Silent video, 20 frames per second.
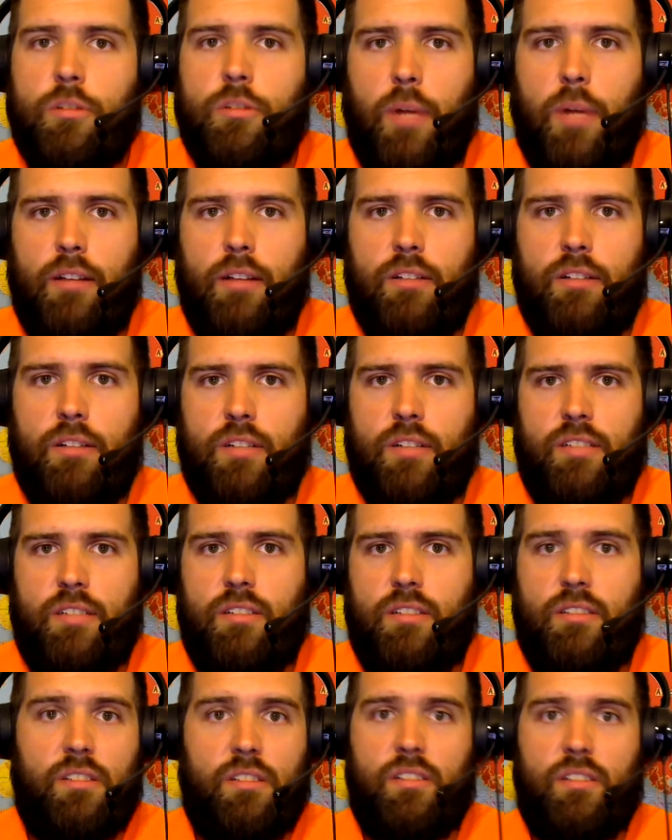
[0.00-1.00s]
pilot's
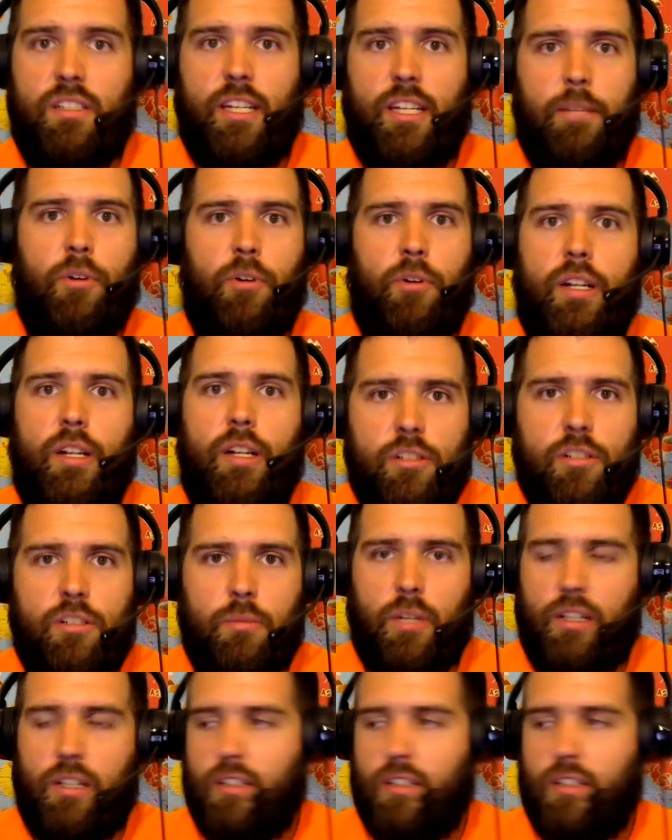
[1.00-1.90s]
license and skip your instrument